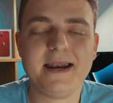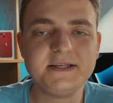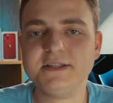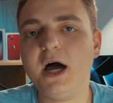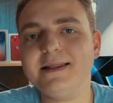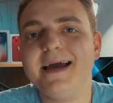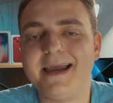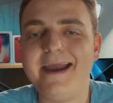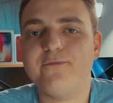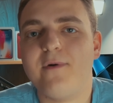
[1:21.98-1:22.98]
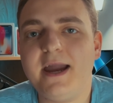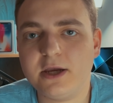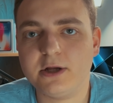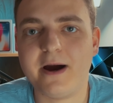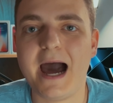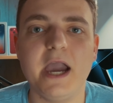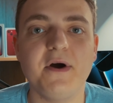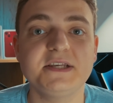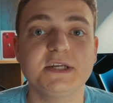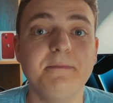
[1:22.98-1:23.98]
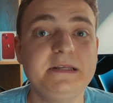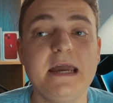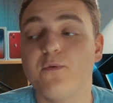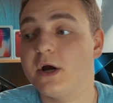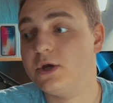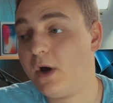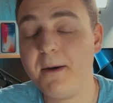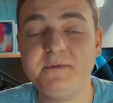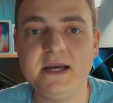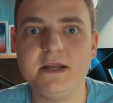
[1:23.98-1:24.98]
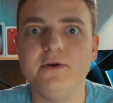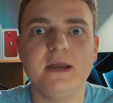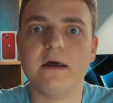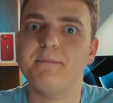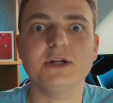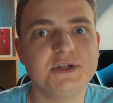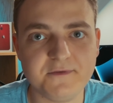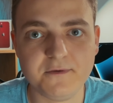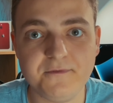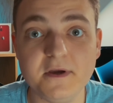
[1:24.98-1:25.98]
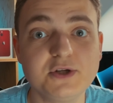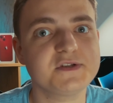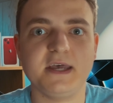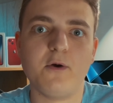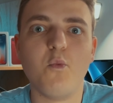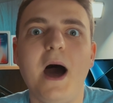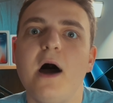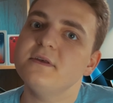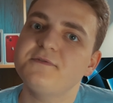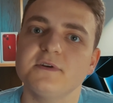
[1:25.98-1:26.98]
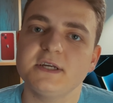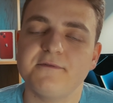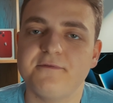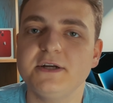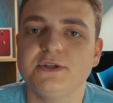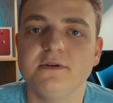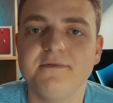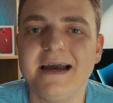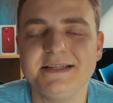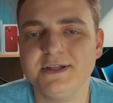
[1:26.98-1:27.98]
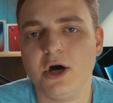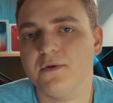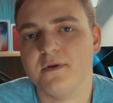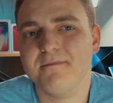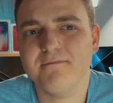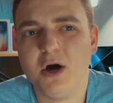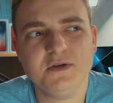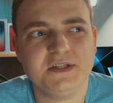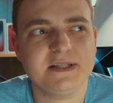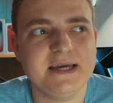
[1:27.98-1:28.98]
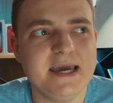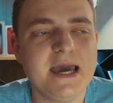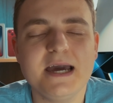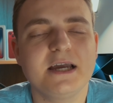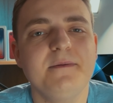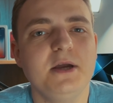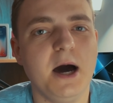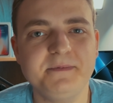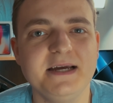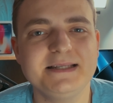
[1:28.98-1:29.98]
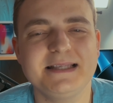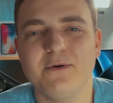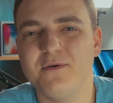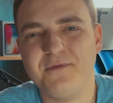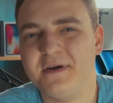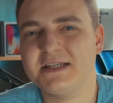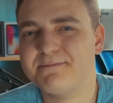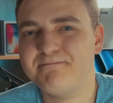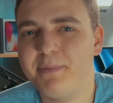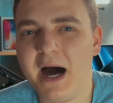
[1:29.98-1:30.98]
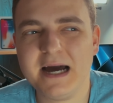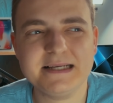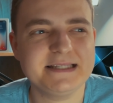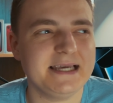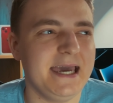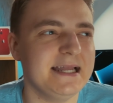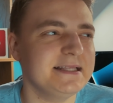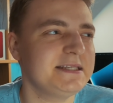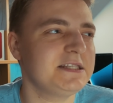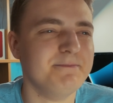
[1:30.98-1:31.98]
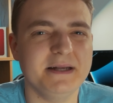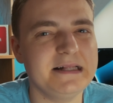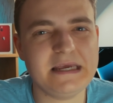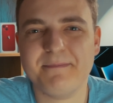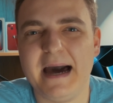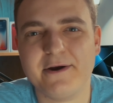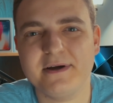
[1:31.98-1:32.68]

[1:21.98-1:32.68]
it's not like a regular iOS update where you update and you get a bunch of new features and like, wow, this feels like a fresh new device. No, they're mostly gonna be updates that will fix bugs and stability, battery